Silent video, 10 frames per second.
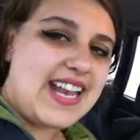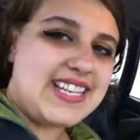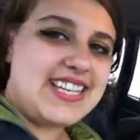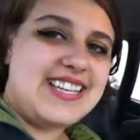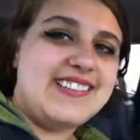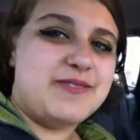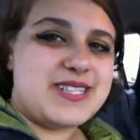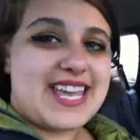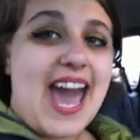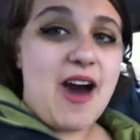and he
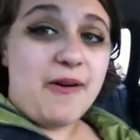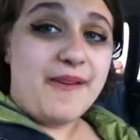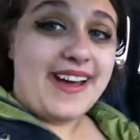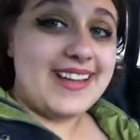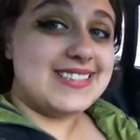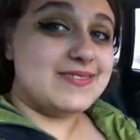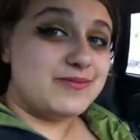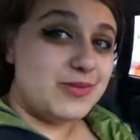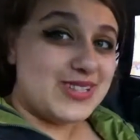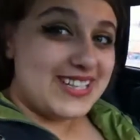was a cow, and
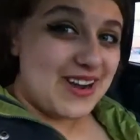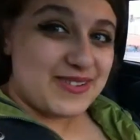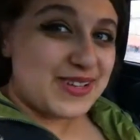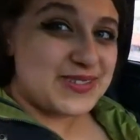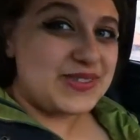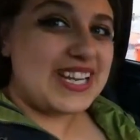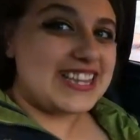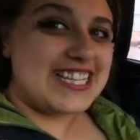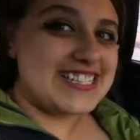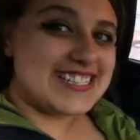we're never going to
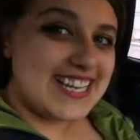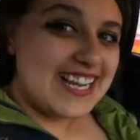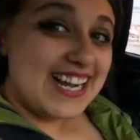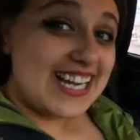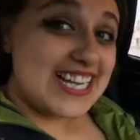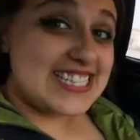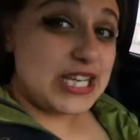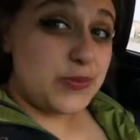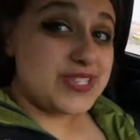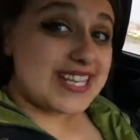forget this,
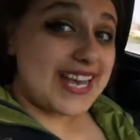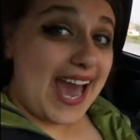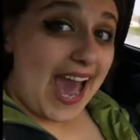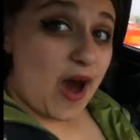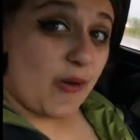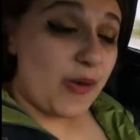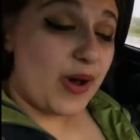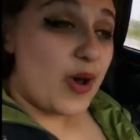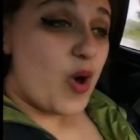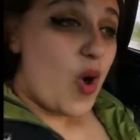because he was a cow.